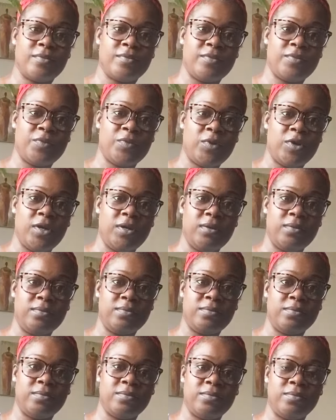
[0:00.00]
Right?
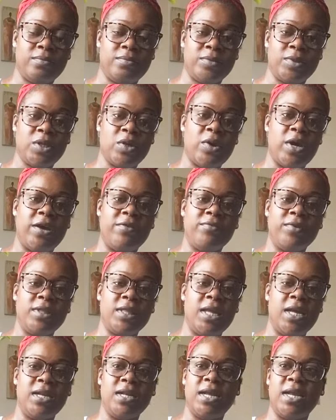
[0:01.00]
So
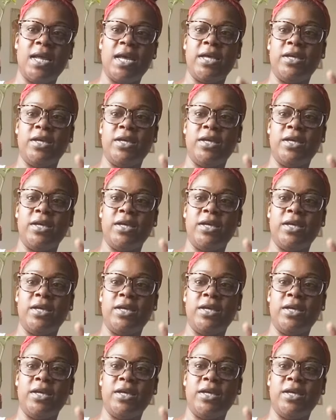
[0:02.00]
everything that I